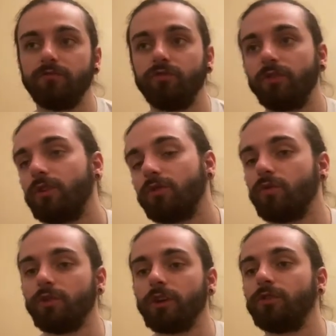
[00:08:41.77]
really
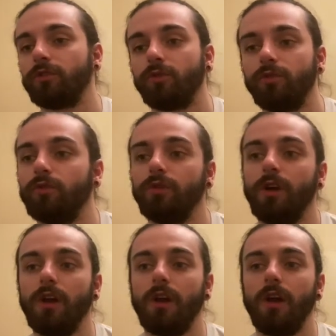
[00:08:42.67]
hone in on who
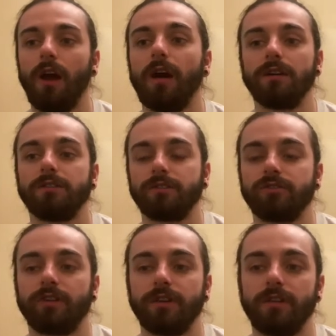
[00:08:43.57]
it is you're
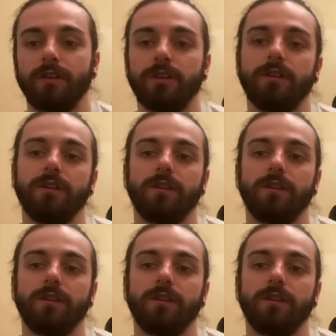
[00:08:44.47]
trying to write.